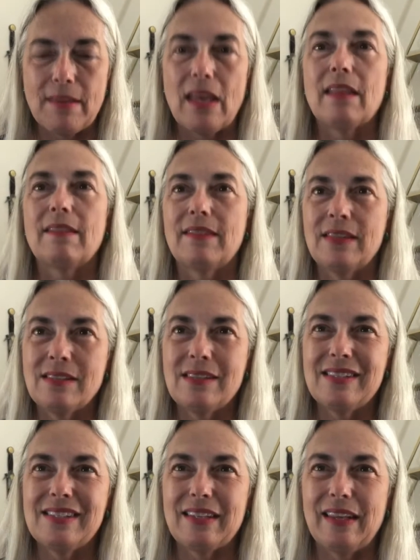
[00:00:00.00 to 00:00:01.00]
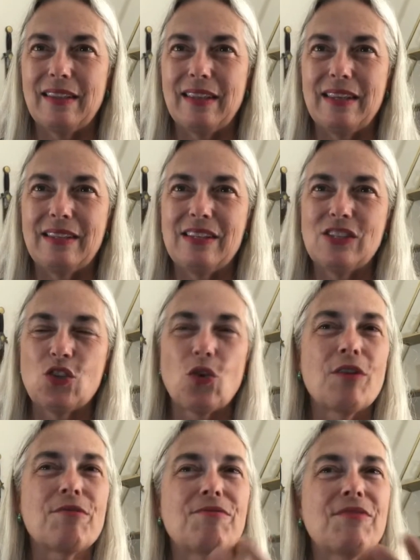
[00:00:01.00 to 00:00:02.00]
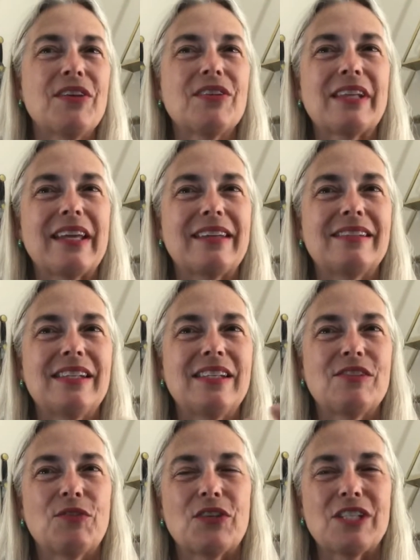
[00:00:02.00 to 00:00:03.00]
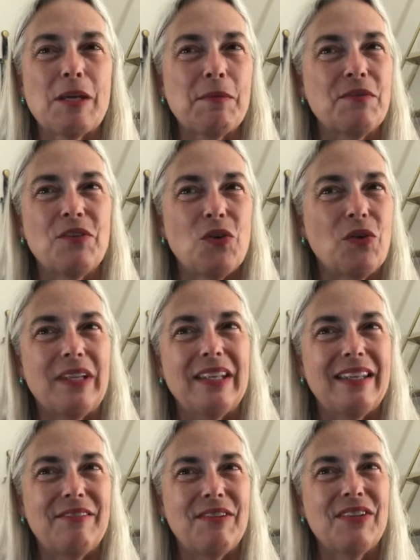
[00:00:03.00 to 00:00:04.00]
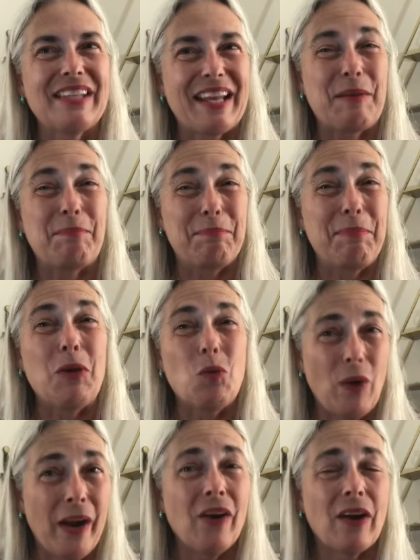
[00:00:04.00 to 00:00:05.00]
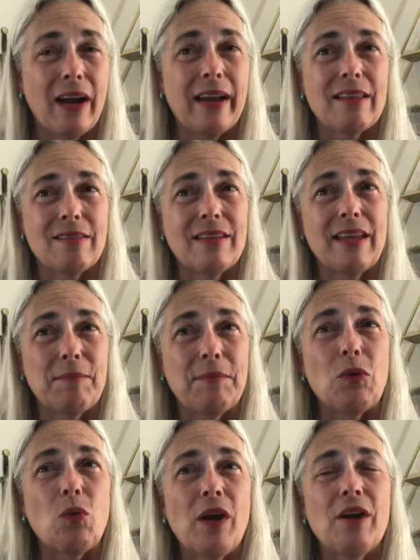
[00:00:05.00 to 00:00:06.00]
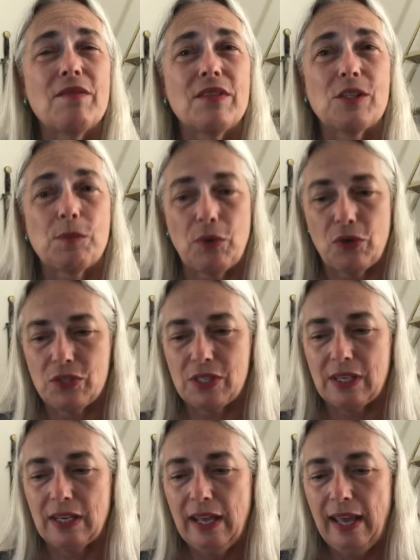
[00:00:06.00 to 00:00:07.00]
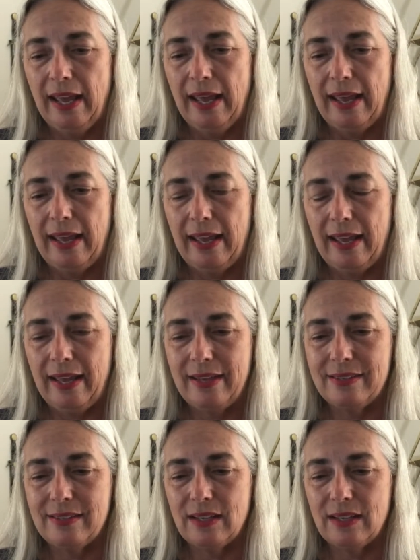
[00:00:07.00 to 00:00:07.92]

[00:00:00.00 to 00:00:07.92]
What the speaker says: this sort of feels like, at least for some of you, it feels like a beware kind of thing. Beware of this person. And